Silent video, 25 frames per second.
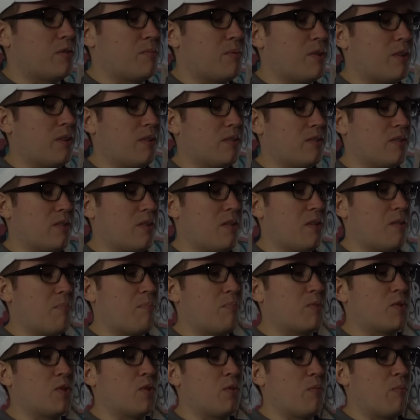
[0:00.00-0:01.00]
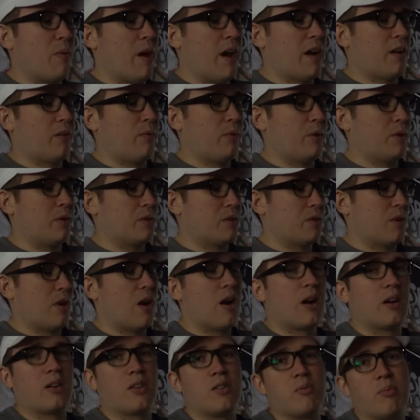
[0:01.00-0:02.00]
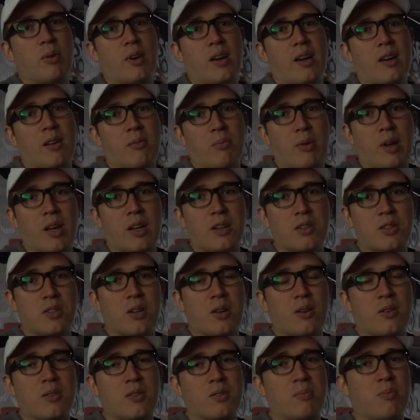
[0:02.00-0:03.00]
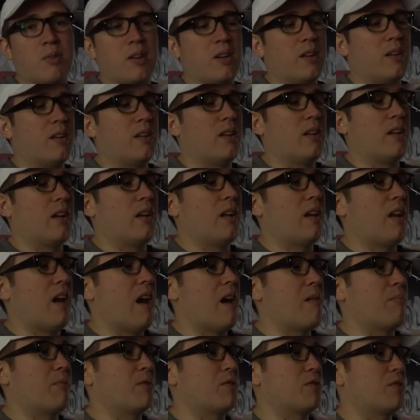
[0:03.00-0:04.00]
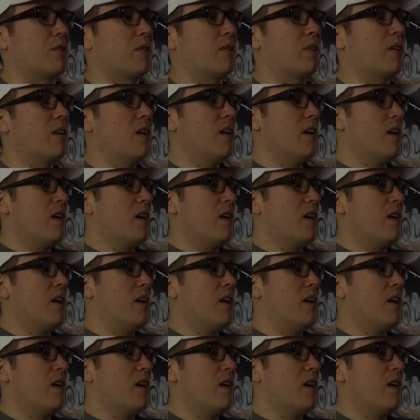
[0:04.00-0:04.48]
just because the 2 back wheels are occupied by shutter speed and aperture.